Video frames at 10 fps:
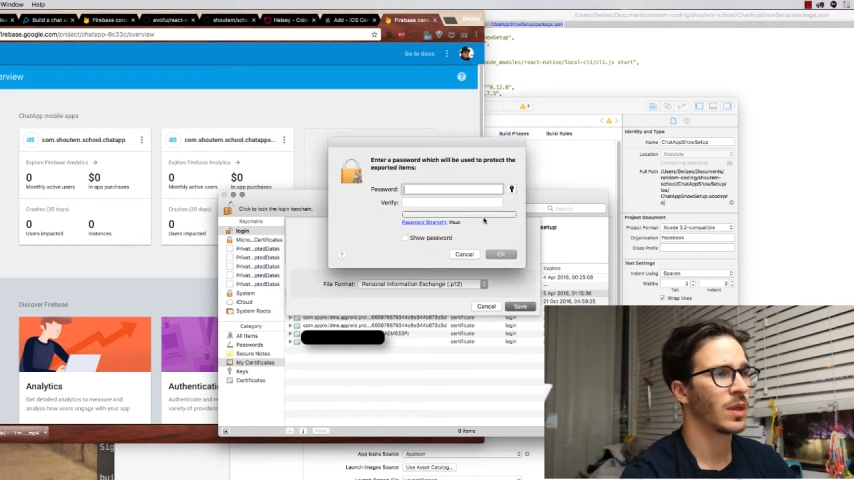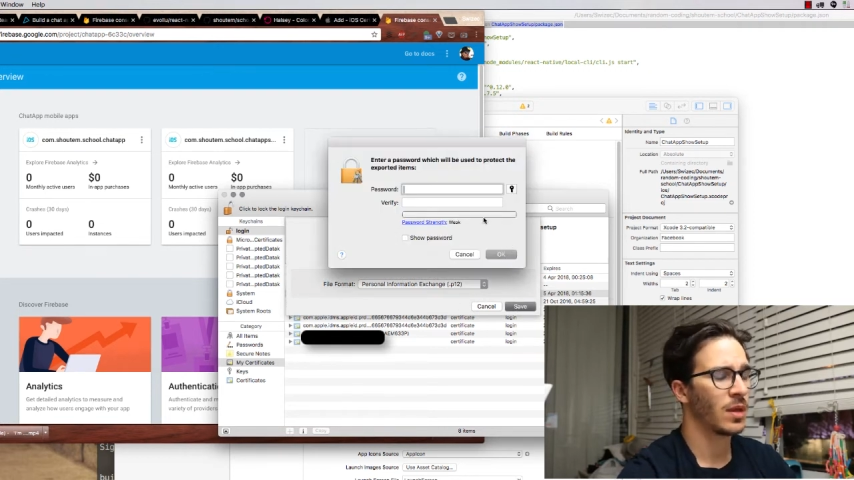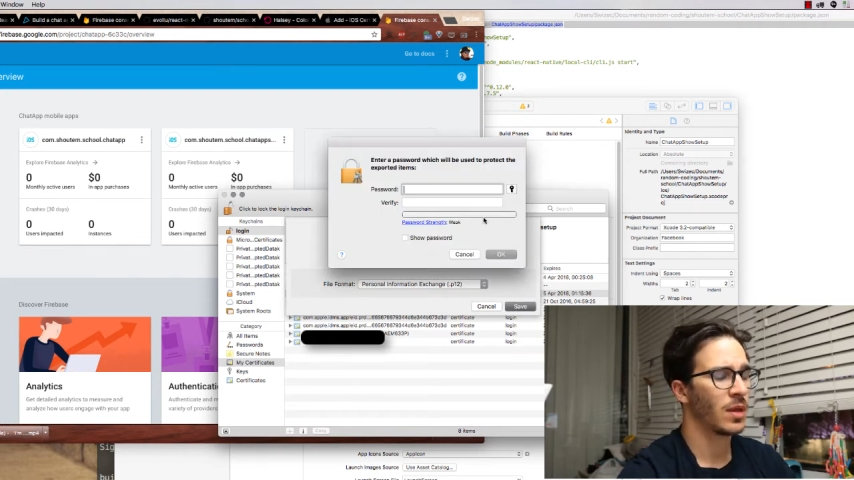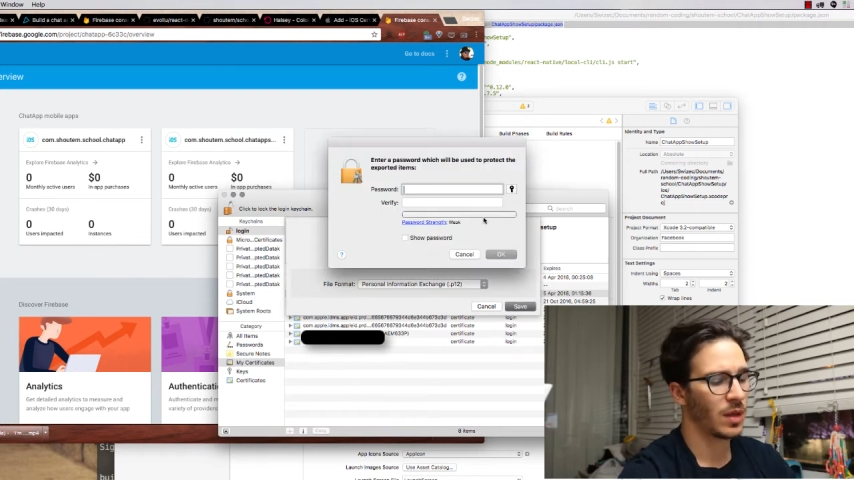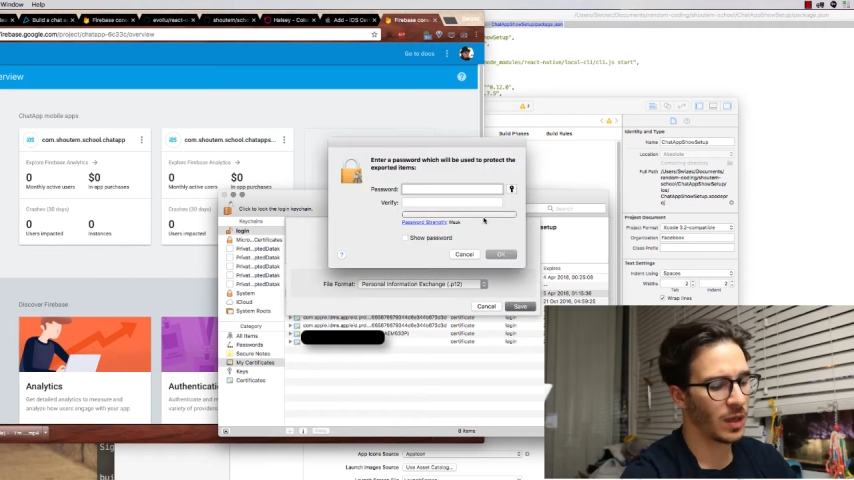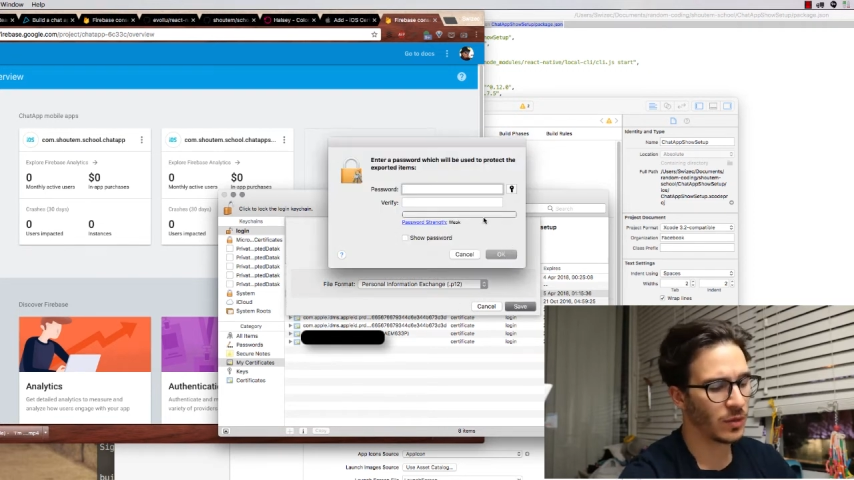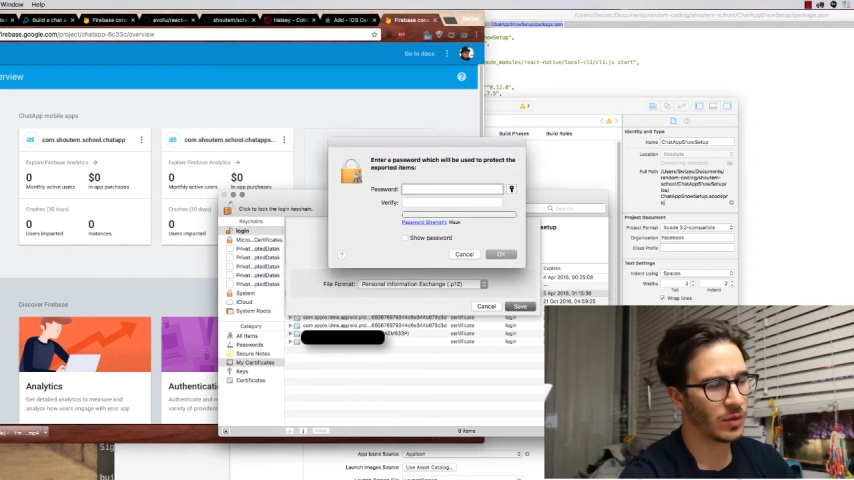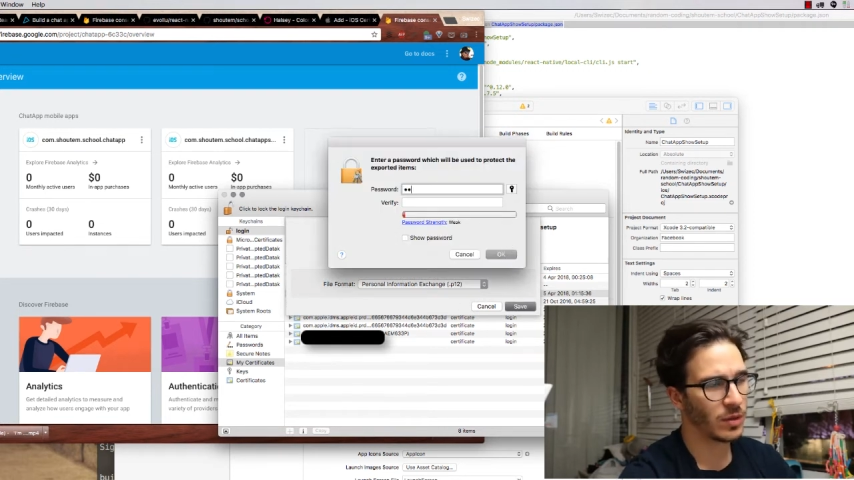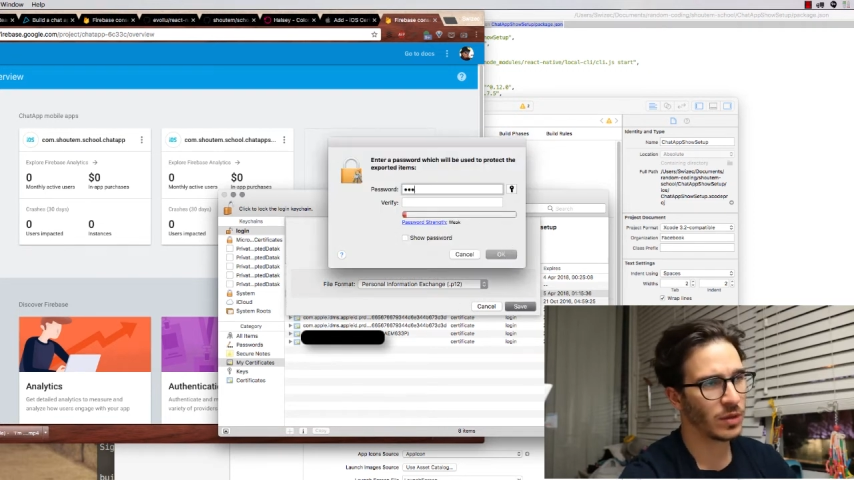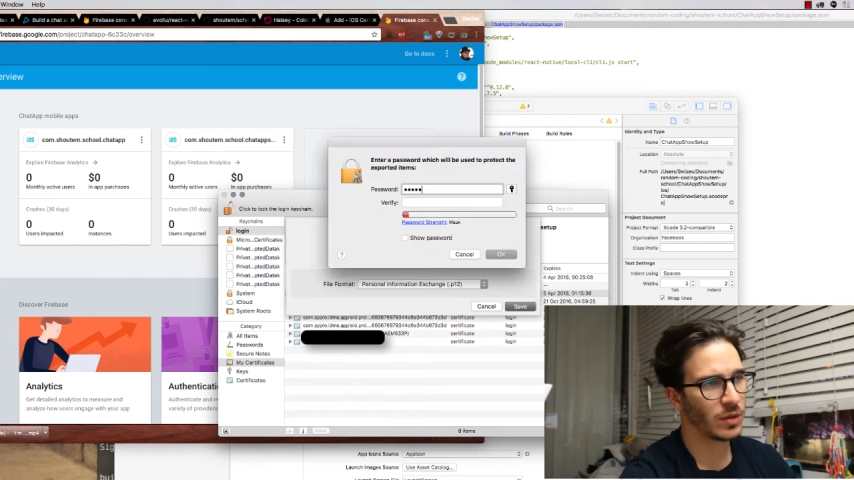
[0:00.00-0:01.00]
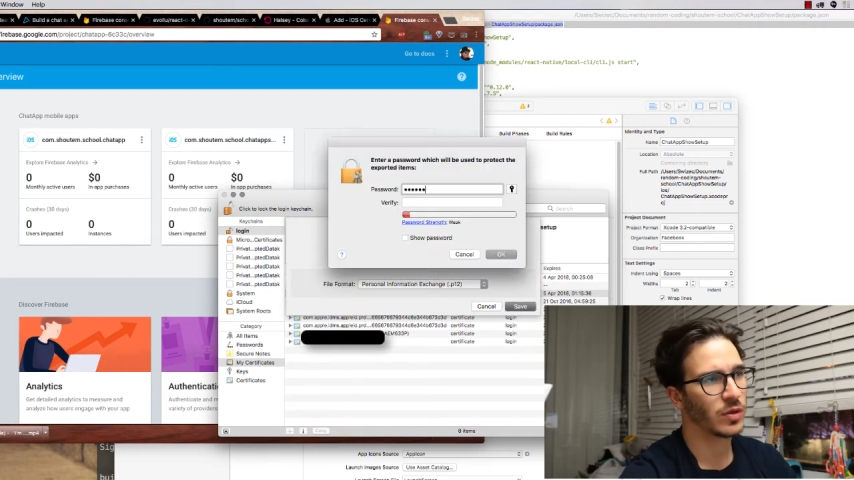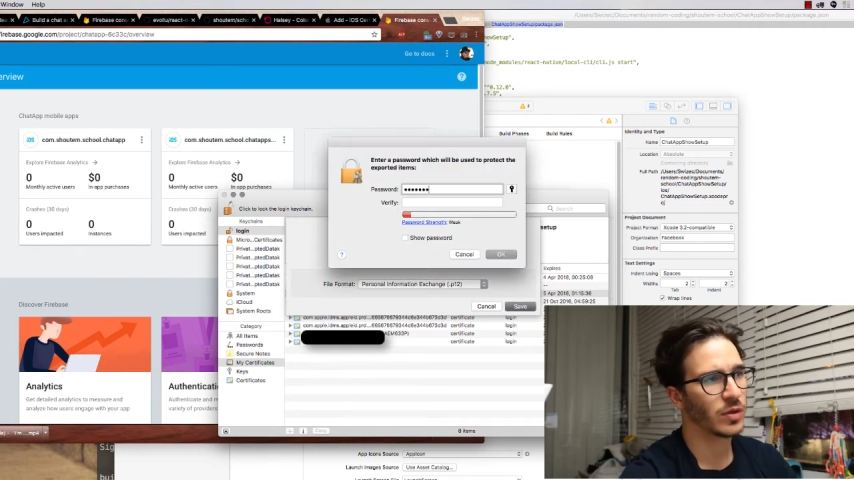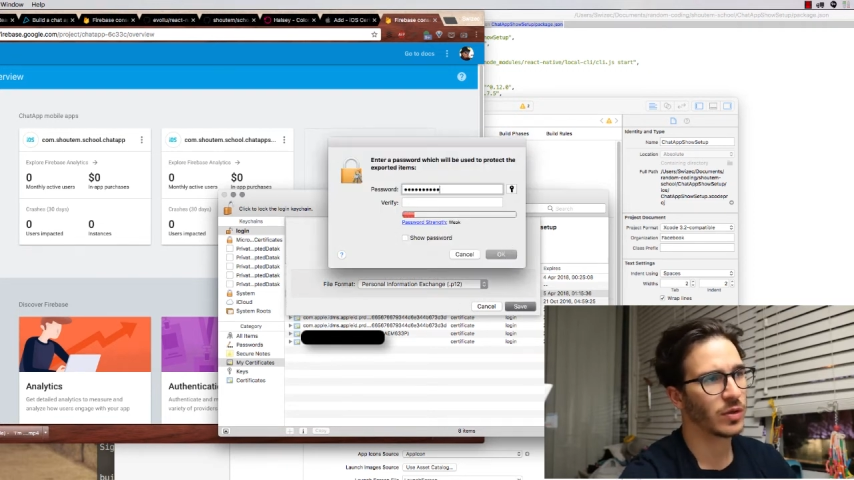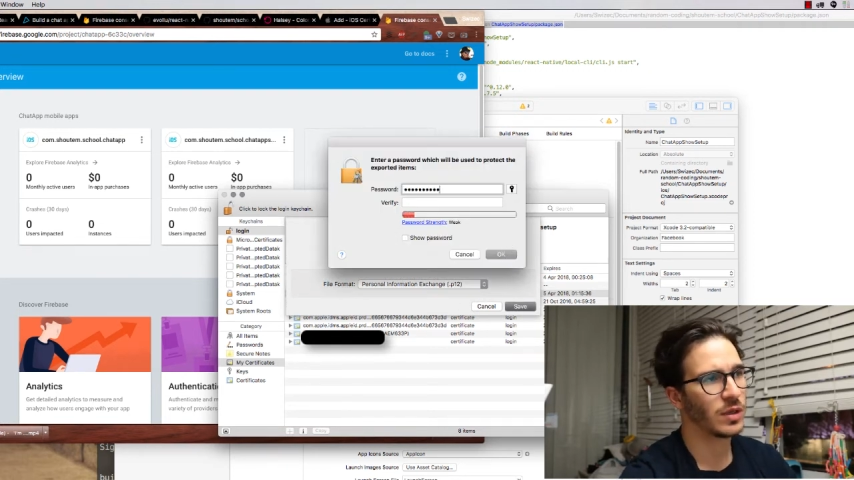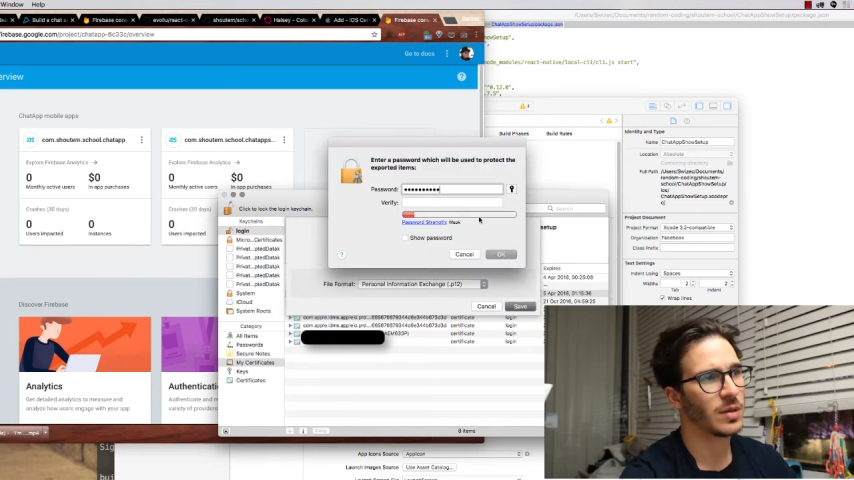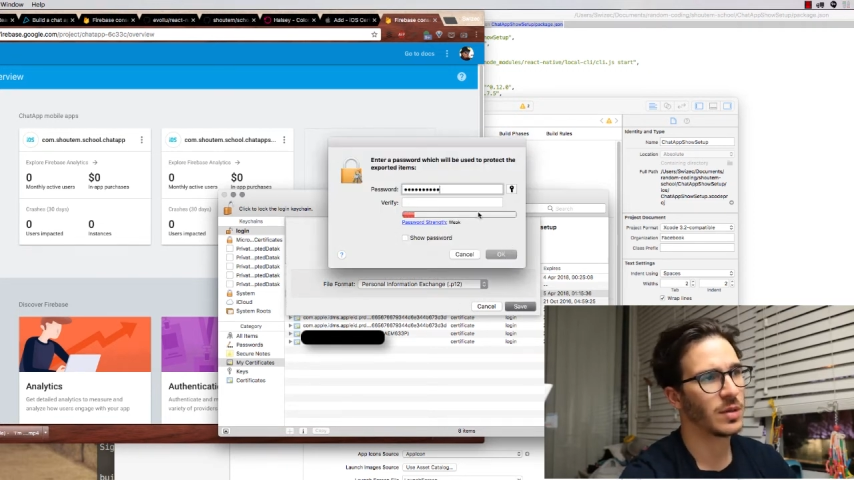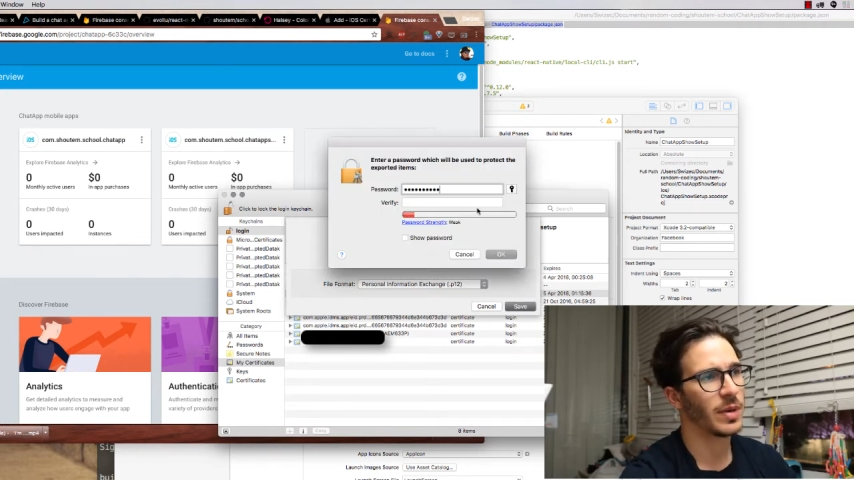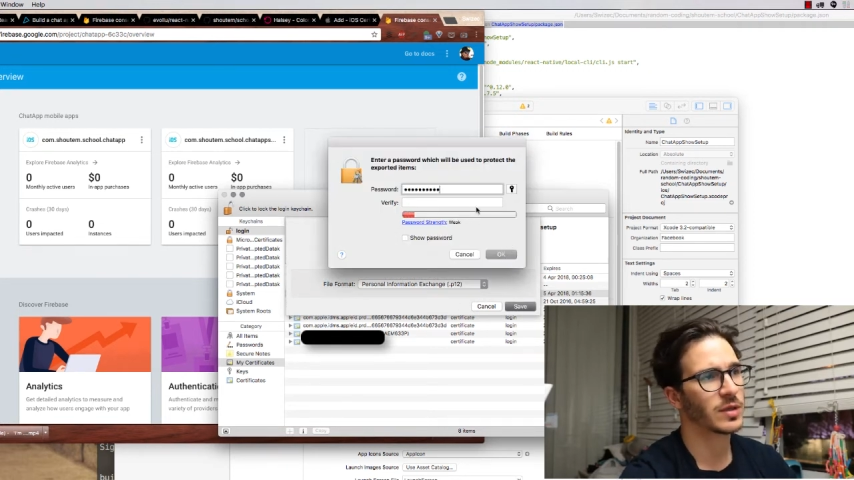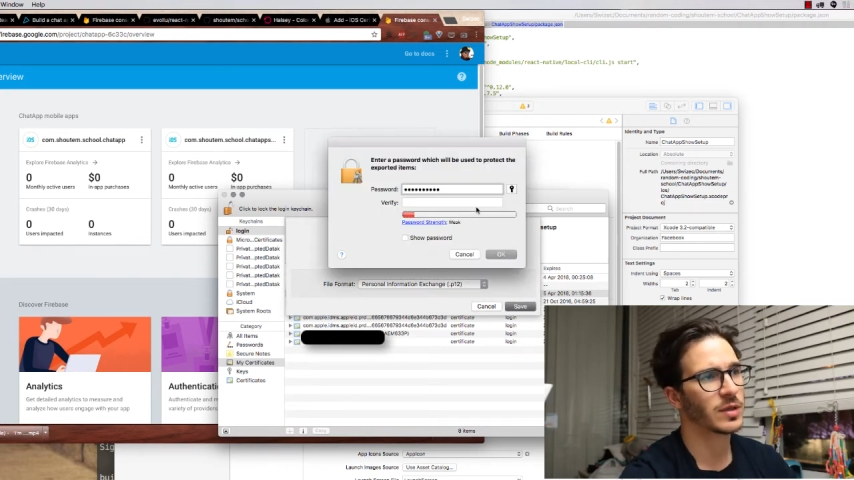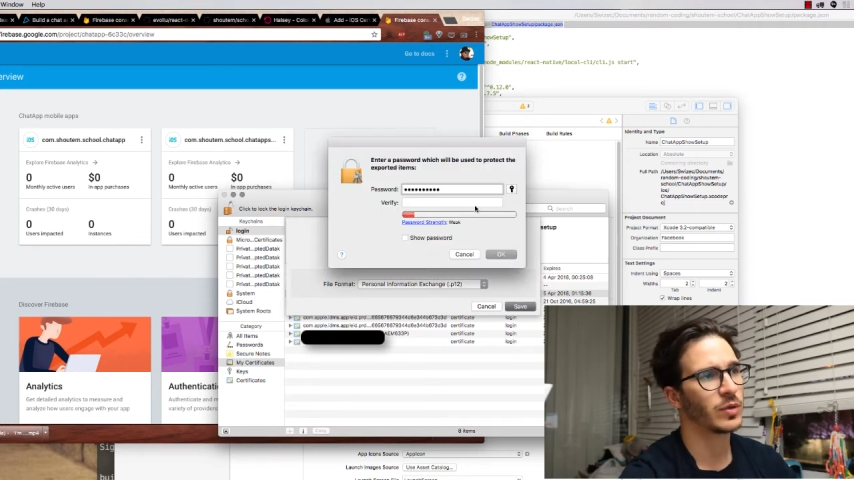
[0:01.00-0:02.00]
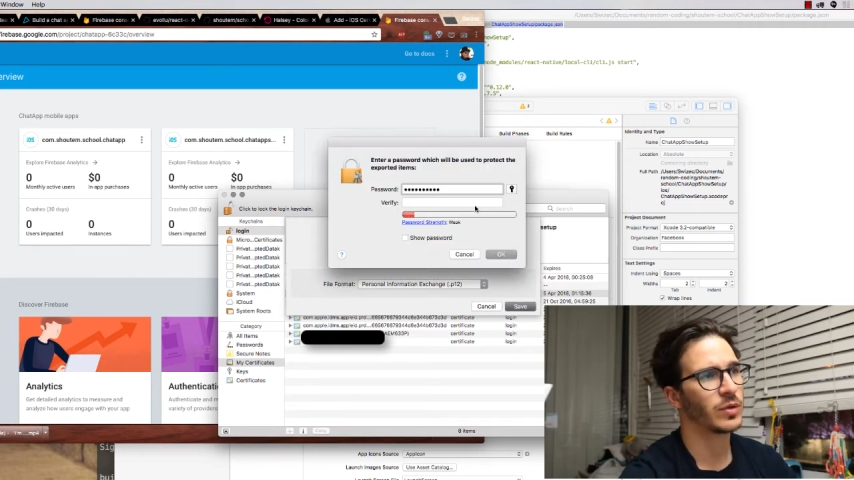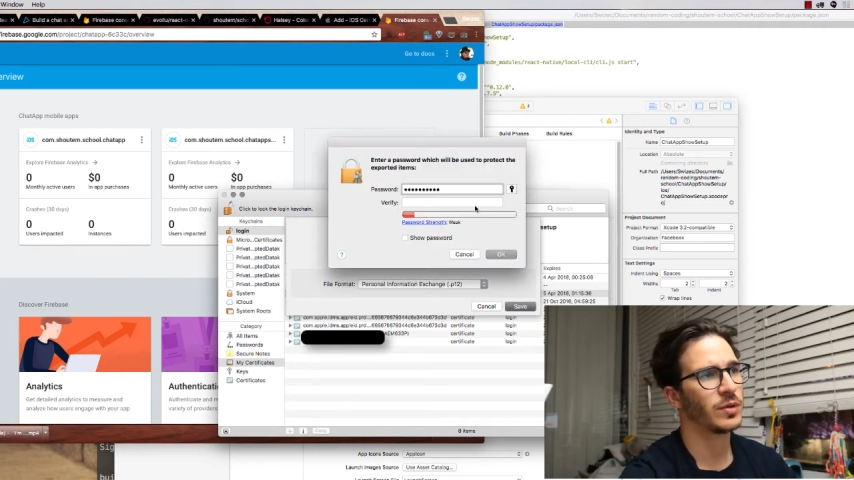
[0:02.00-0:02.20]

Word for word: and you, you're gonna need a password